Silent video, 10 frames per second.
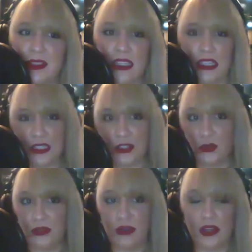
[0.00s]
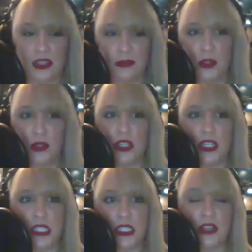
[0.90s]
I don't know how that muted
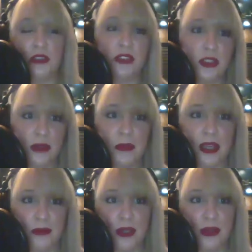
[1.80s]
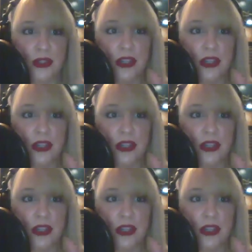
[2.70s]
itself. You know how my computer